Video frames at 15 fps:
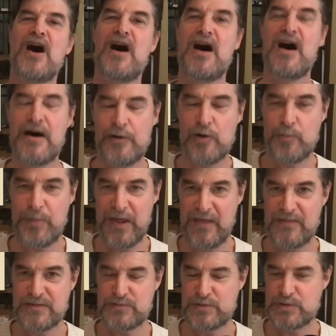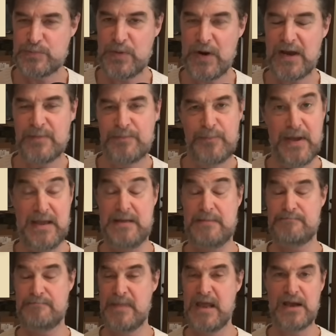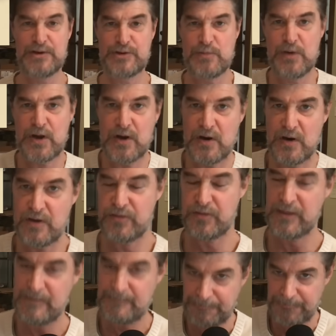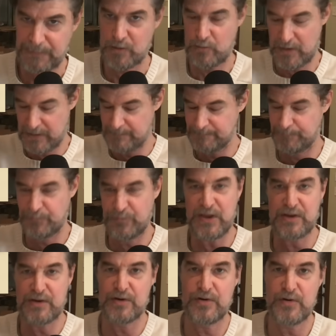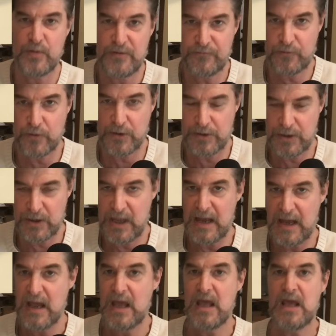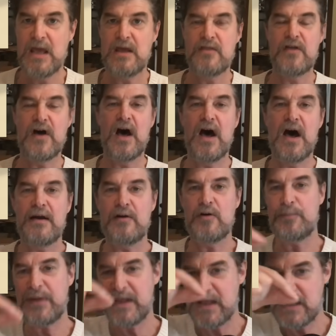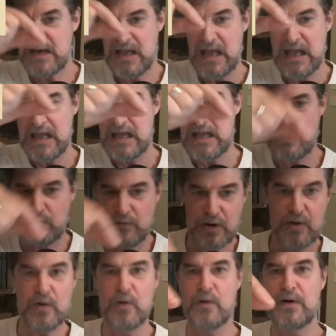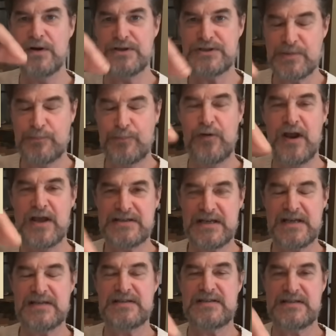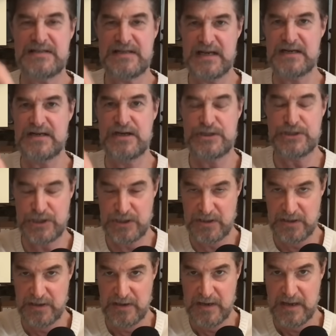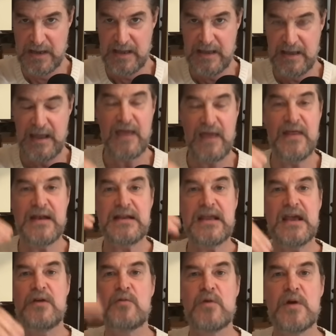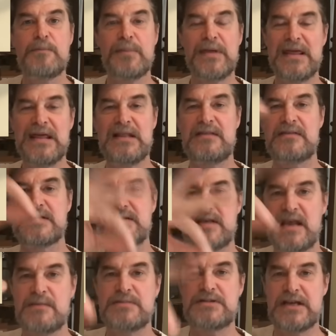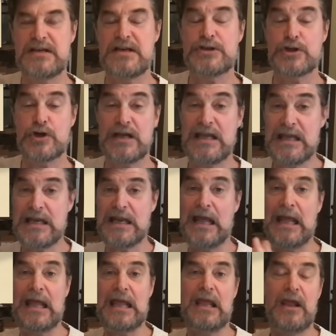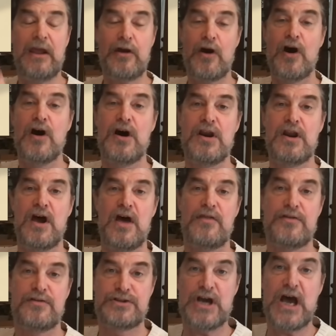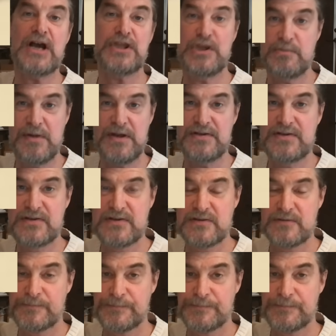auto pen. This was brought up by Andrew McCarthy, the great thinker who we've quoted a lot. The auto pen, it records the president's signature and then can repeat the same signature in ink on other documents.